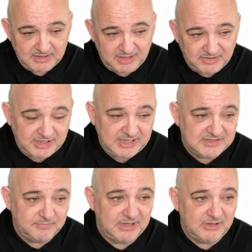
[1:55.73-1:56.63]
Now, the leads
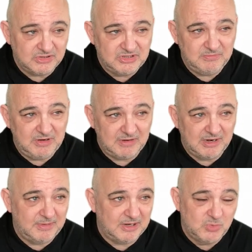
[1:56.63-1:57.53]
have been costing me
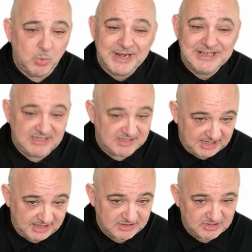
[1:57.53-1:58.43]
around about 20
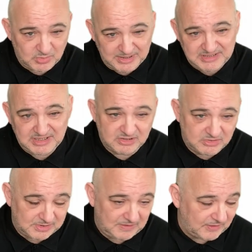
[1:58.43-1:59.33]
cents, 20 to
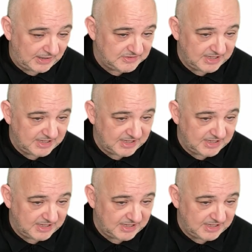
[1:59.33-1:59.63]
25